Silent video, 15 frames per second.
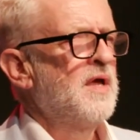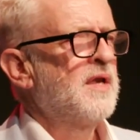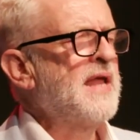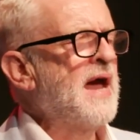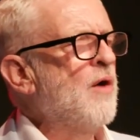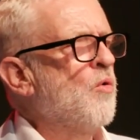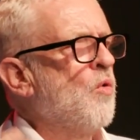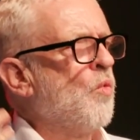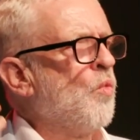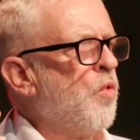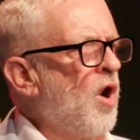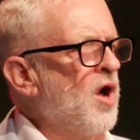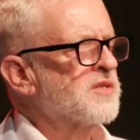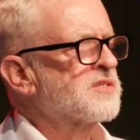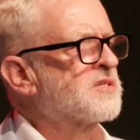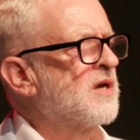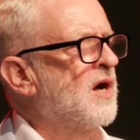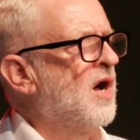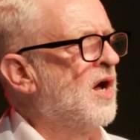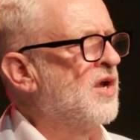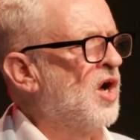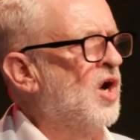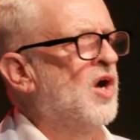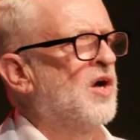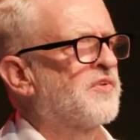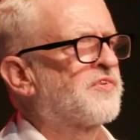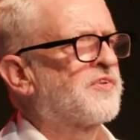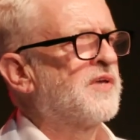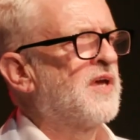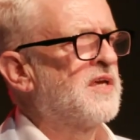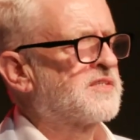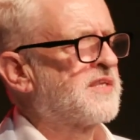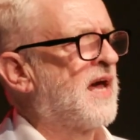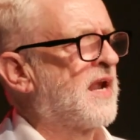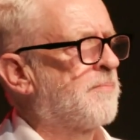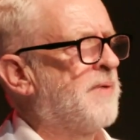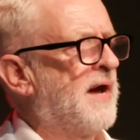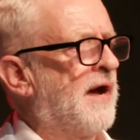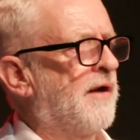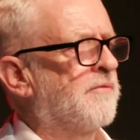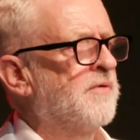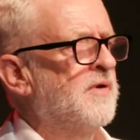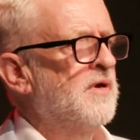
Now, what on earth is that about?